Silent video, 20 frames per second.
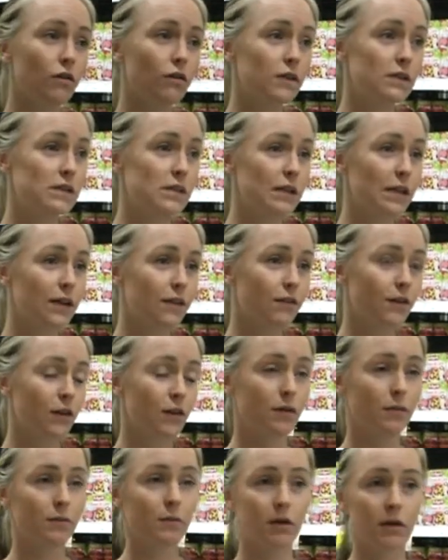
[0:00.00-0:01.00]
Obviously, if
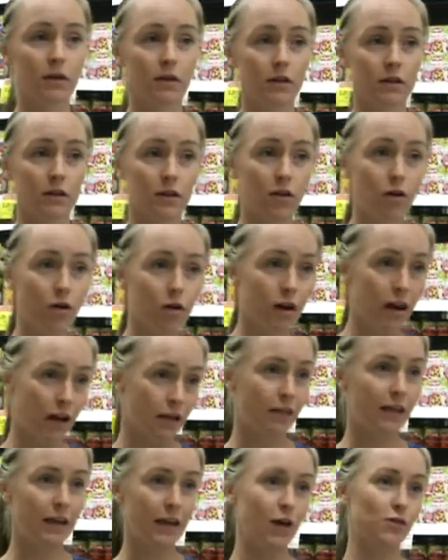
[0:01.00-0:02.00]
you've got
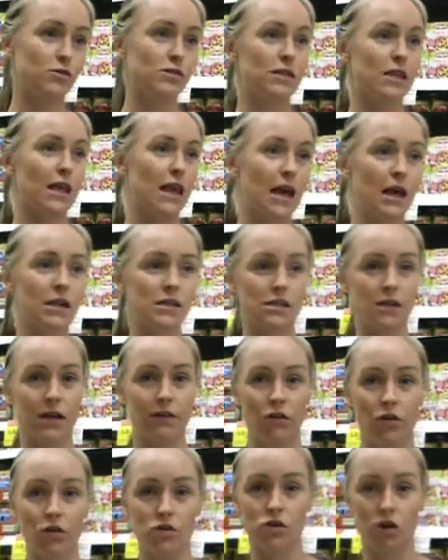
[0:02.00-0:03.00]
nothing else in the house
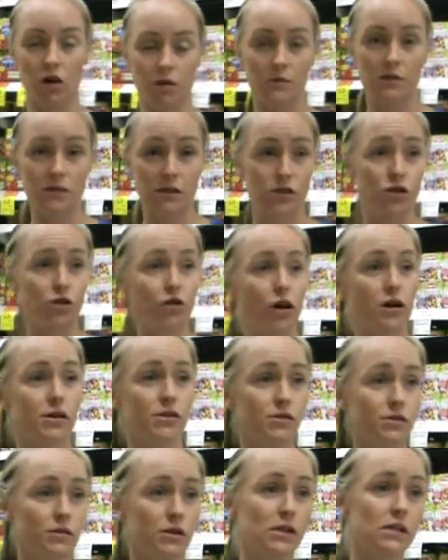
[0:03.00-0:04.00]
and haven't got time to do your
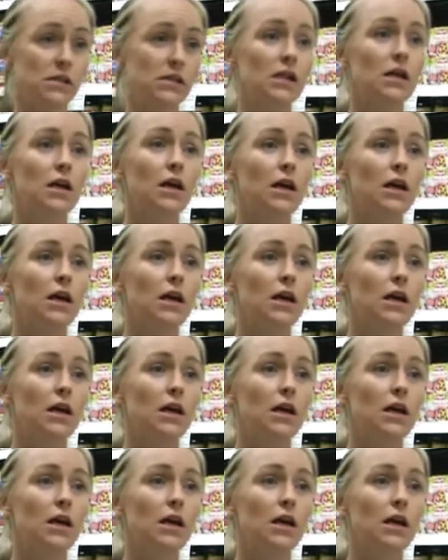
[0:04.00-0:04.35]
groceries,